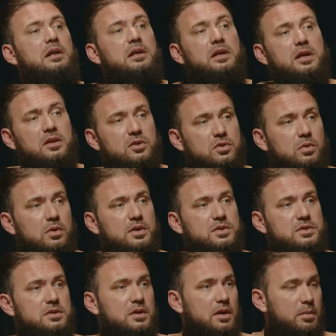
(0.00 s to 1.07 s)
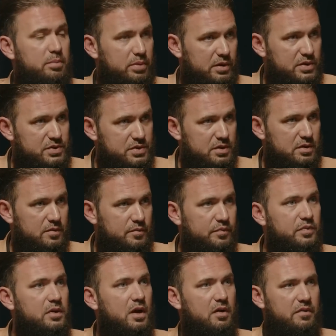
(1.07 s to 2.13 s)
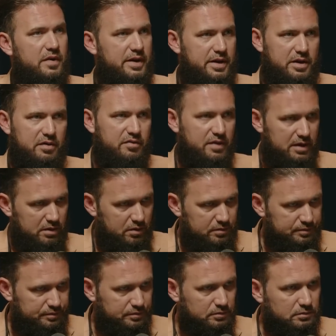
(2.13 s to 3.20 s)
lean towards a person of higher value.